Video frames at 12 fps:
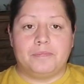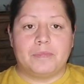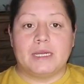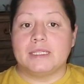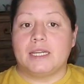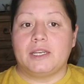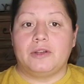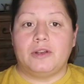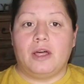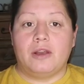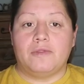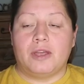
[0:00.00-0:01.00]
because I know a
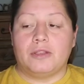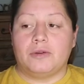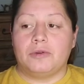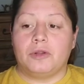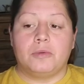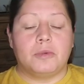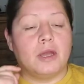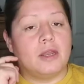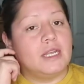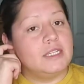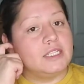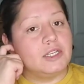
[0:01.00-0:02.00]
lot of y'all don't know me on
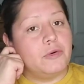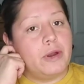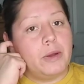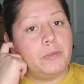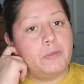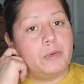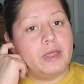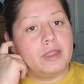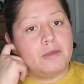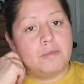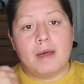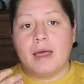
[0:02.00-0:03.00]
Instagram
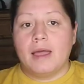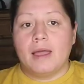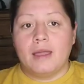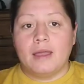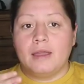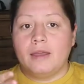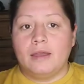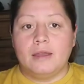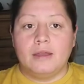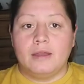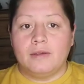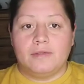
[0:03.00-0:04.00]
with
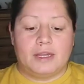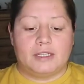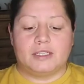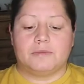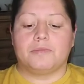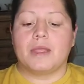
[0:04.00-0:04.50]
my face.